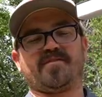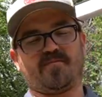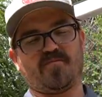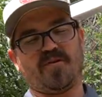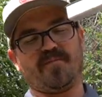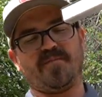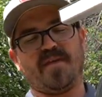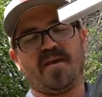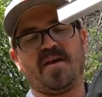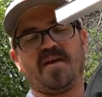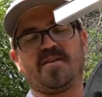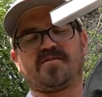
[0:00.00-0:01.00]
somewhere.
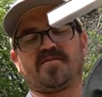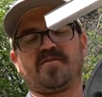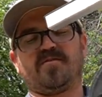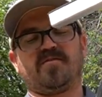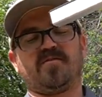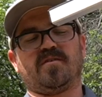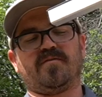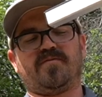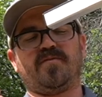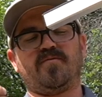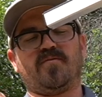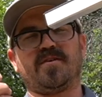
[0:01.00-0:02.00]
So you,
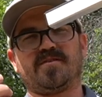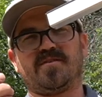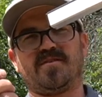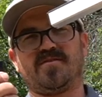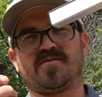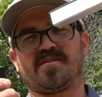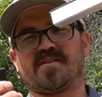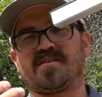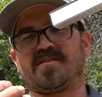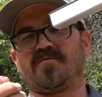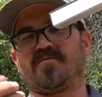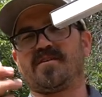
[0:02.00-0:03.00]
if you want to use
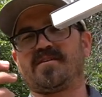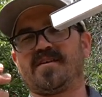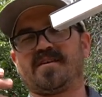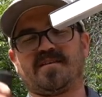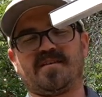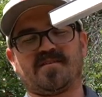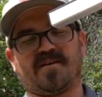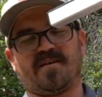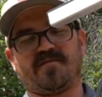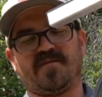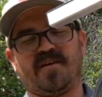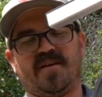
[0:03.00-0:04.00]
this, you want to take these
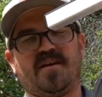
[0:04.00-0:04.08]
off,